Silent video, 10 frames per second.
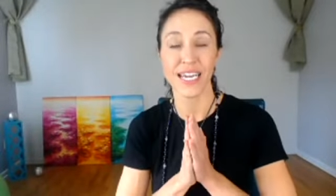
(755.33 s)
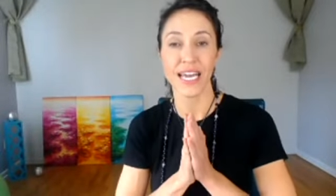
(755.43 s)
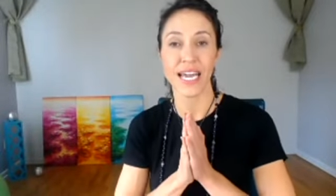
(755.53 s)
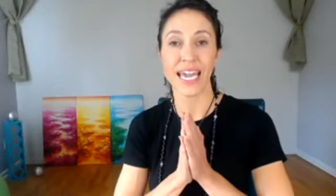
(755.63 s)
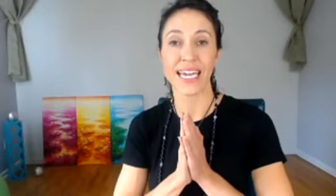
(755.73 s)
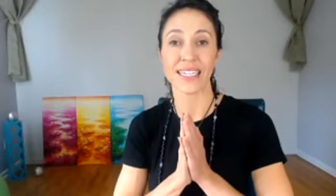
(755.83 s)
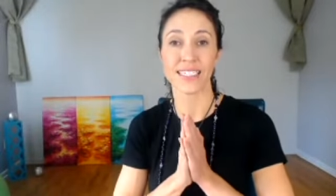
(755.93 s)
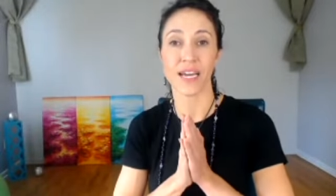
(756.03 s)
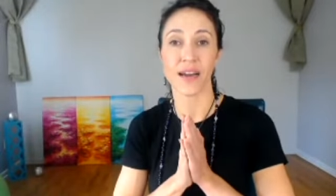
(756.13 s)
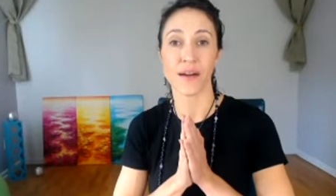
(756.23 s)
And
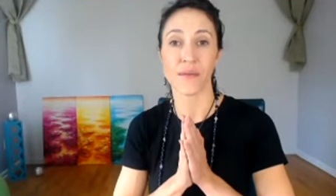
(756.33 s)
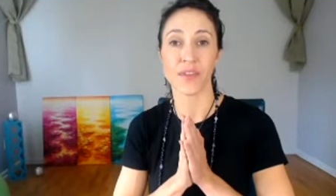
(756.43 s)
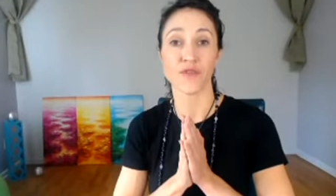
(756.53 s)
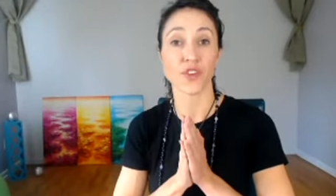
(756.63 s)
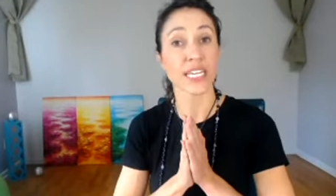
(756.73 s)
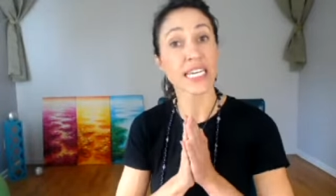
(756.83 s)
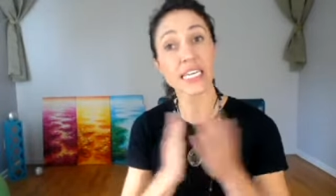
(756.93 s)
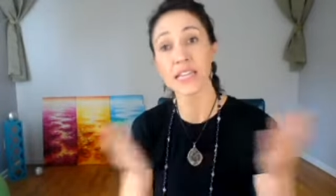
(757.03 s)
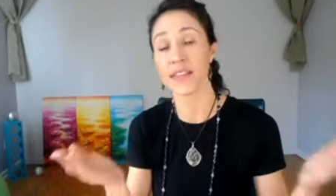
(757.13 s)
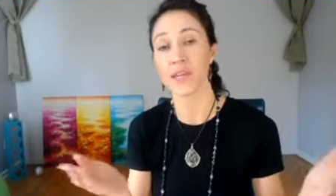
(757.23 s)
um, if you need
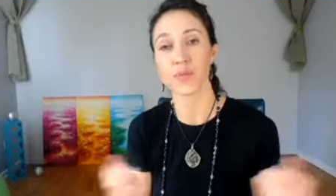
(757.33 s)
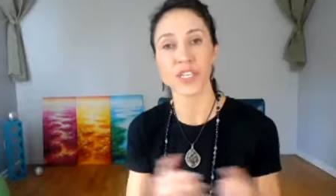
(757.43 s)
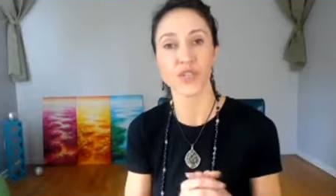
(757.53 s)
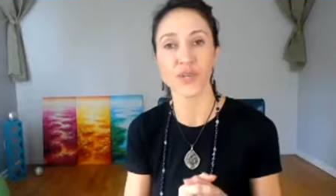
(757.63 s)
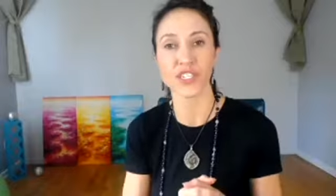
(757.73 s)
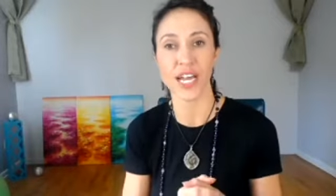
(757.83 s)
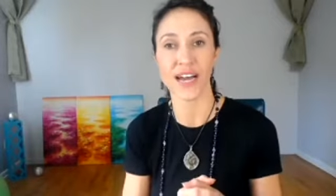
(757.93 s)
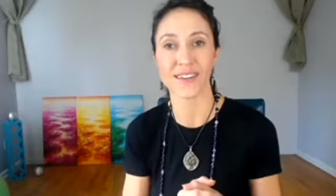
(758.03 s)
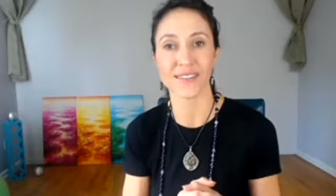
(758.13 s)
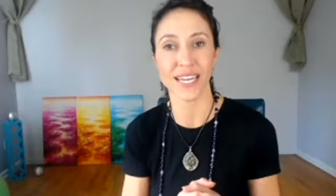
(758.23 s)
anything, please reach
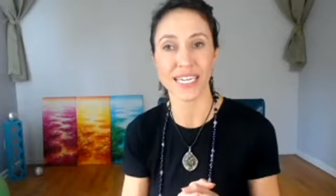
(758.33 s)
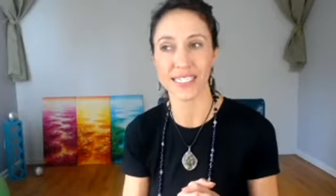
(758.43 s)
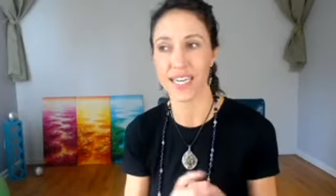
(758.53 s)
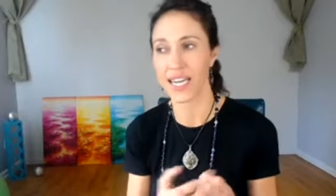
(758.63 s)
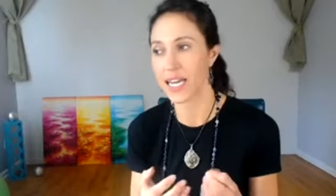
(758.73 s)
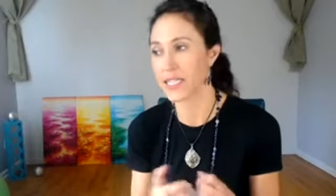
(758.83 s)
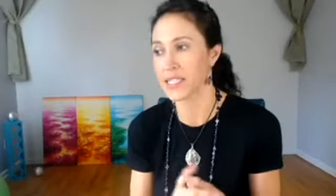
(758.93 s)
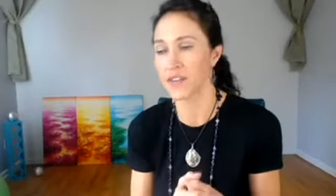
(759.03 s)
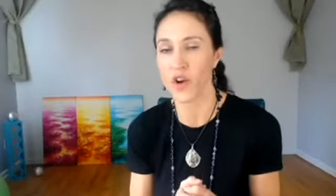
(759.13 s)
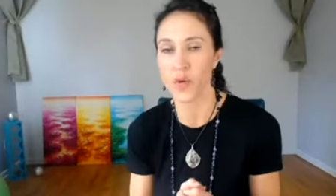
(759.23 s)
out. Like I said, I got a
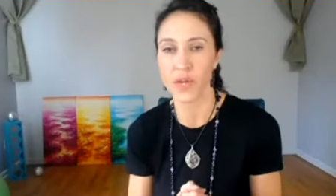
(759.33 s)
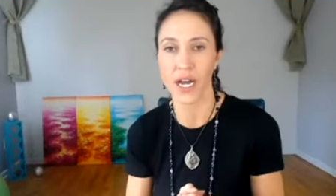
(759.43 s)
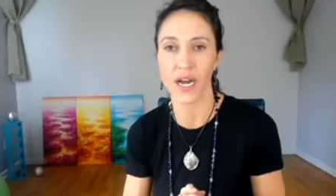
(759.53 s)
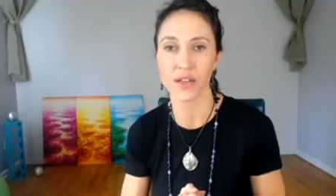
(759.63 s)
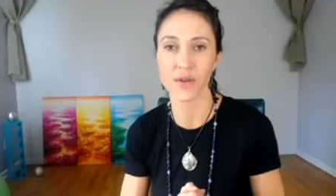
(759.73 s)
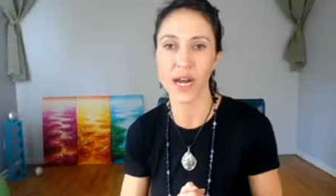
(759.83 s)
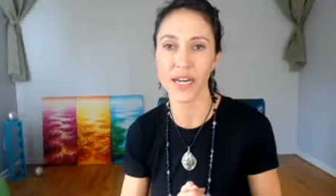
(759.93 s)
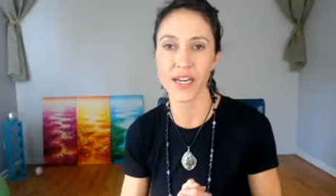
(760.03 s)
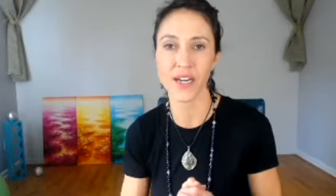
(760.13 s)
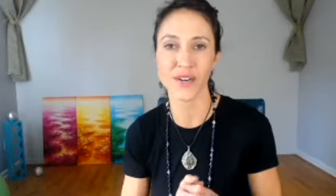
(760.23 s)
safe home in
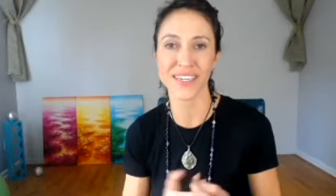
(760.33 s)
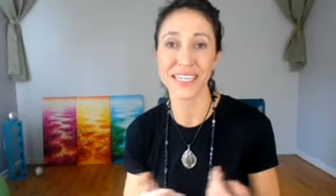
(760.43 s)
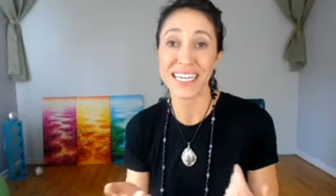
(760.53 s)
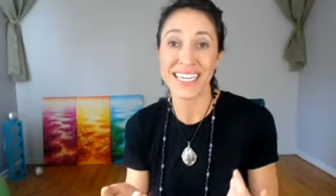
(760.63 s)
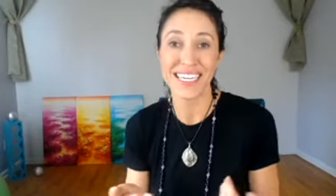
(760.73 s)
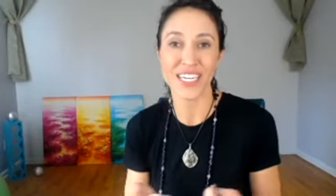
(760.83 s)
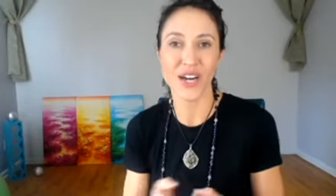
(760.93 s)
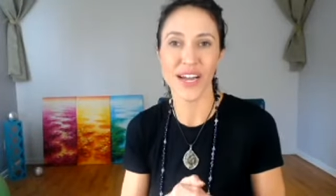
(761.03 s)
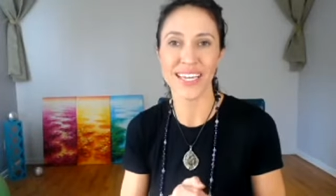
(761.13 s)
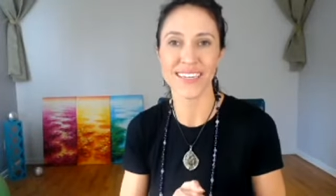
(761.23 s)
Colorado and you know,
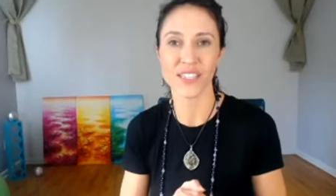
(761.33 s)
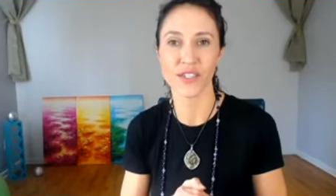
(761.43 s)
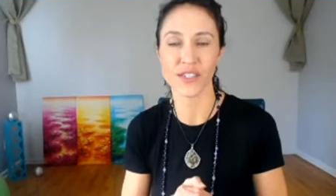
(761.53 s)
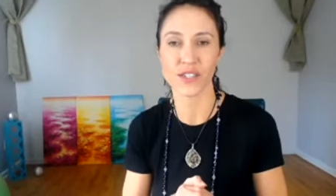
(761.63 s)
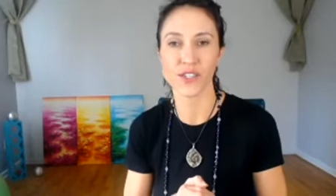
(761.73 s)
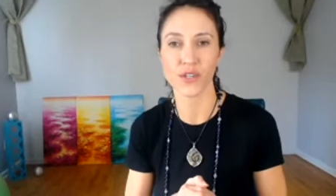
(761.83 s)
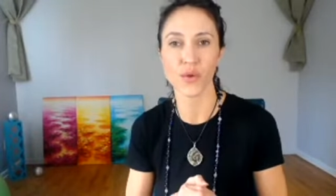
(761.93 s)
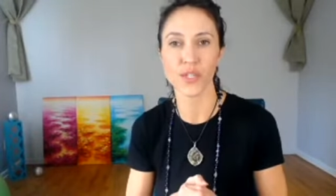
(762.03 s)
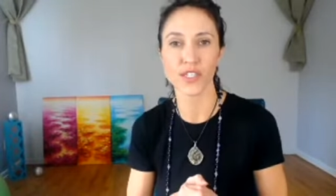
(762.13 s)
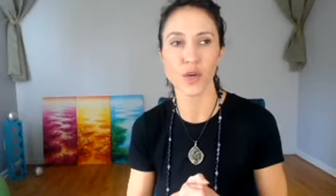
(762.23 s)
I can there's there's
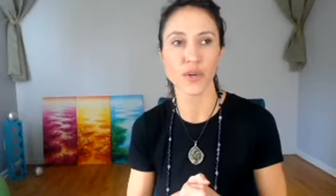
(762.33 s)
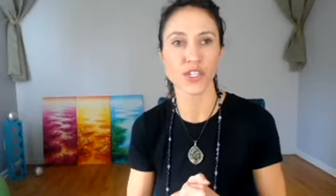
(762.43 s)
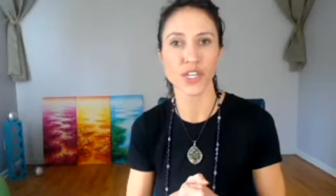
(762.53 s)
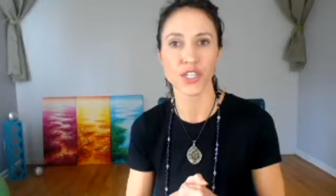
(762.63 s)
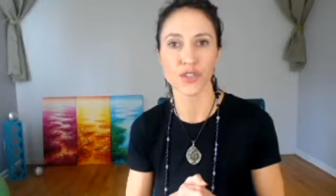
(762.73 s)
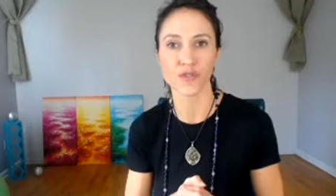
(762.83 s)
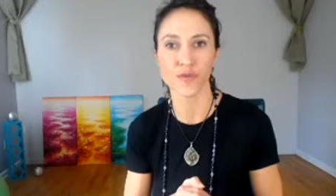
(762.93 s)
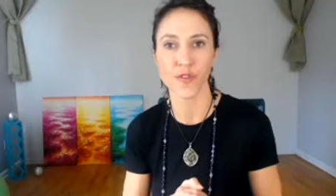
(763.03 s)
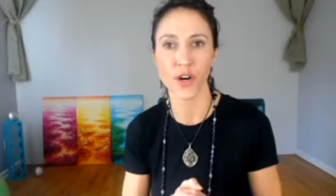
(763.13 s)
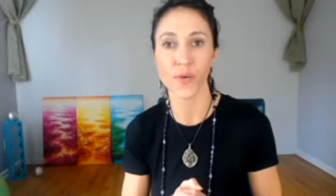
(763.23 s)
only so much you can do from
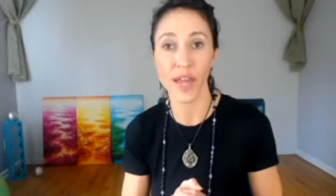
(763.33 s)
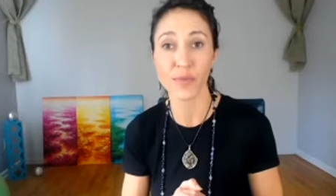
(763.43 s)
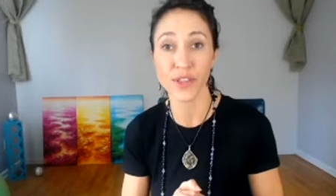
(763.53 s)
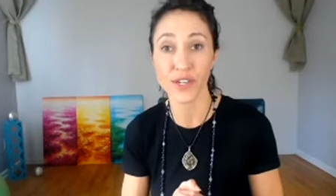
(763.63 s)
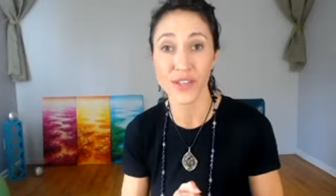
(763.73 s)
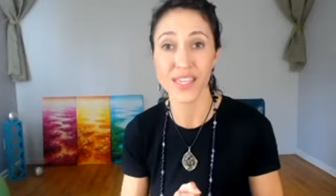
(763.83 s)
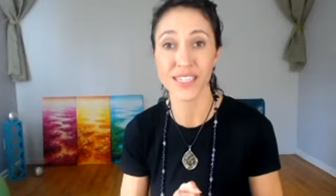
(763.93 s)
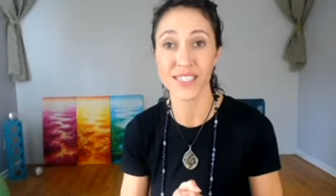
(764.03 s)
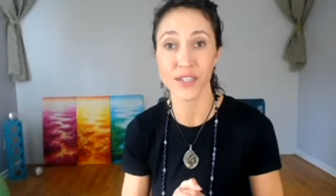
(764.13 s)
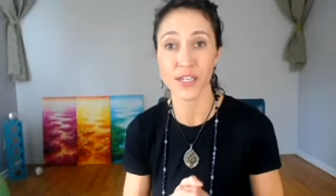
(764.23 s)
far away, but there are
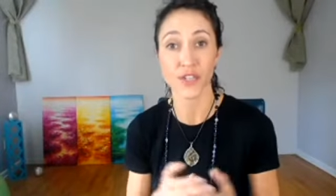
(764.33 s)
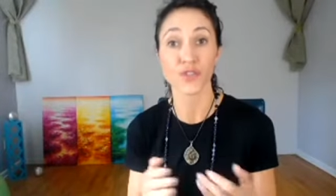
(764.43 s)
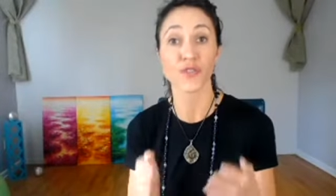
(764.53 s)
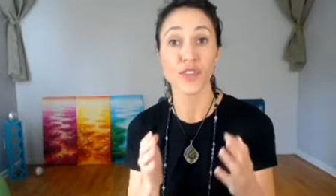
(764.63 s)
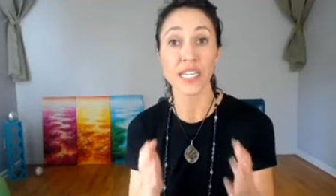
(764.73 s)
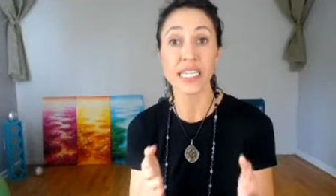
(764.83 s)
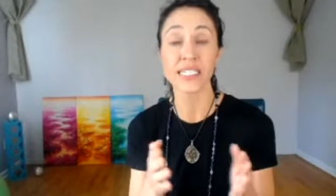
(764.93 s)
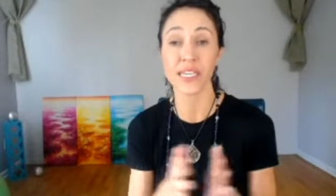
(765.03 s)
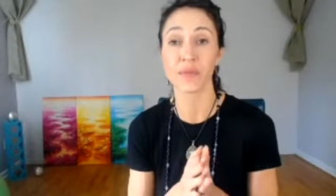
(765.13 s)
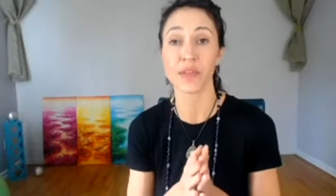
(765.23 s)
things you can do. So if you need
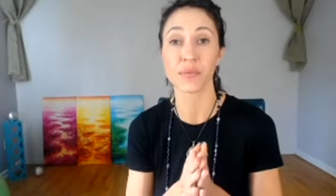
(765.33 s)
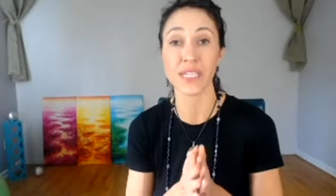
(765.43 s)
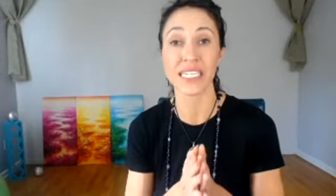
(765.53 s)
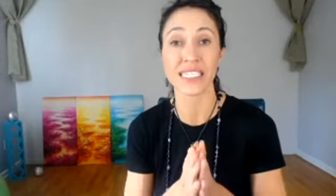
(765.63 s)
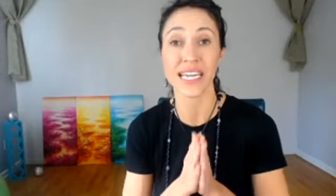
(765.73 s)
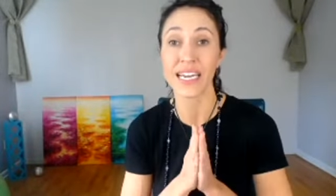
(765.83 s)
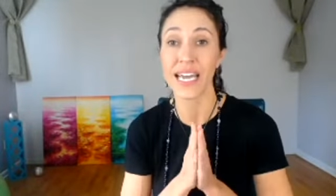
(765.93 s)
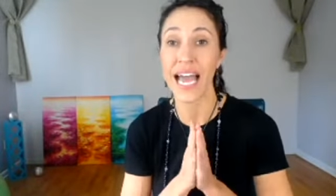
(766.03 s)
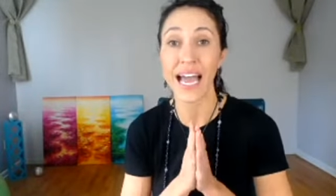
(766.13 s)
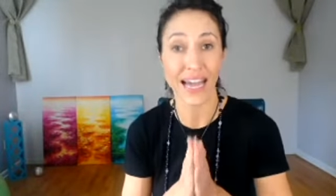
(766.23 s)
something, please
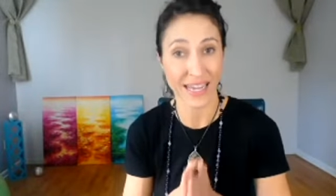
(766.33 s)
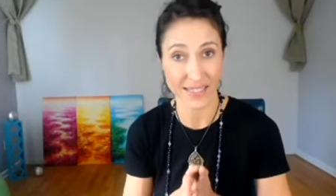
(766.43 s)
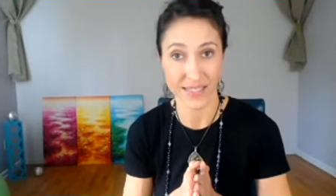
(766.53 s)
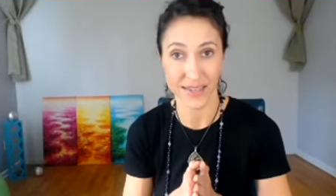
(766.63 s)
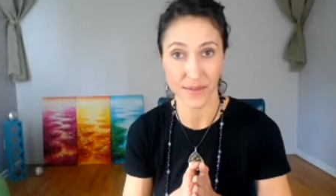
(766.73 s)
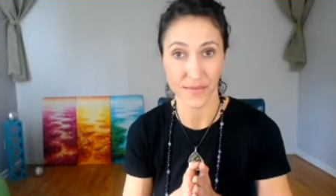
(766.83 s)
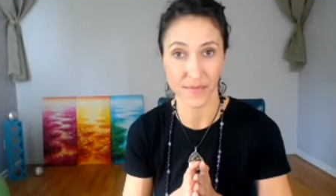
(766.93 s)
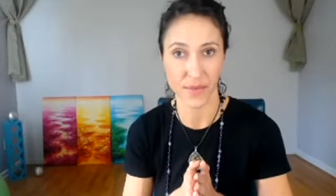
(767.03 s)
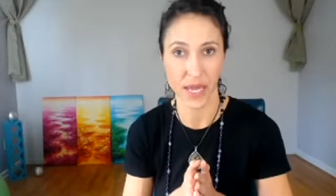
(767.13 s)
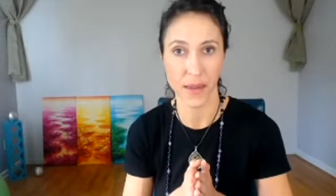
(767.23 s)
ask.
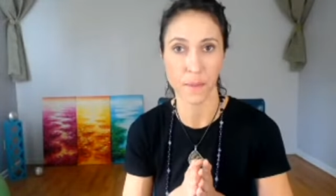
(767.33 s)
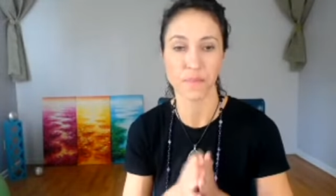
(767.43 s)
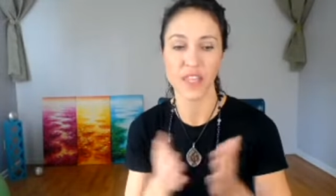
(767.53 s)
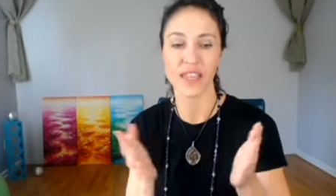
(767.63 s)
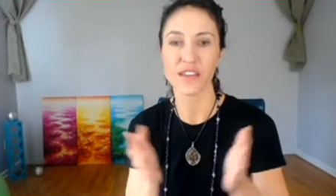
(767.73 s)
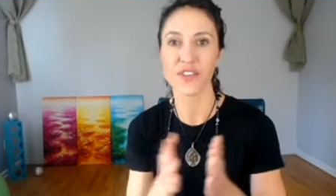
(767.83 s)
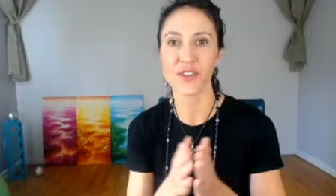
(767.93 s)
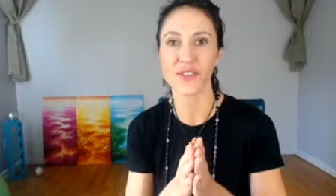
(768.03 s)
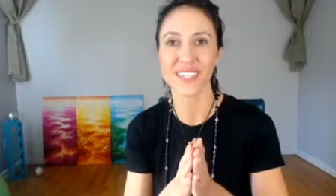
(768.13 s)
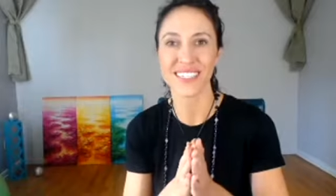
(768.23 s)
Okay. Love
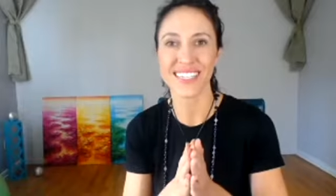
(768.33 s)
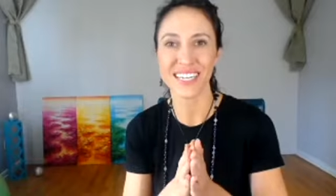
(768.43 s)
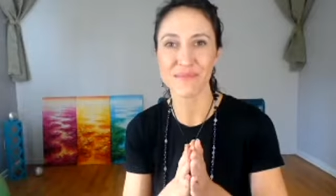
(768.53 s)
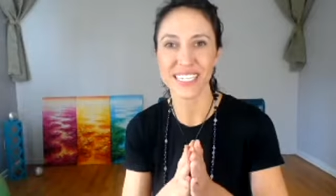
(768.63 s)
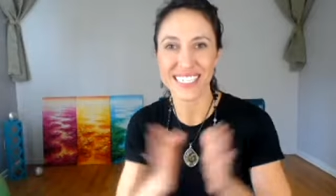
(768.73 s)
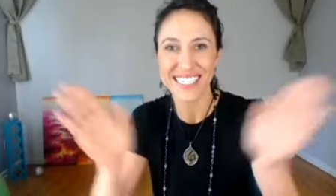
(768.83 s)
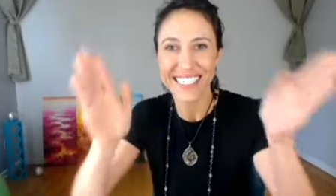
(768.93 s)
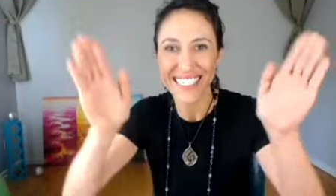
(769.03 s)
you. Sending blessings.